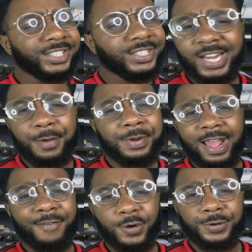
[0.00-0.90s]
sharing
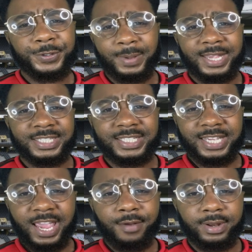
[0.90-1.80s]
Ivorian Spice is
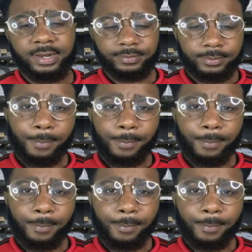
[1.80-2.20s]
caring.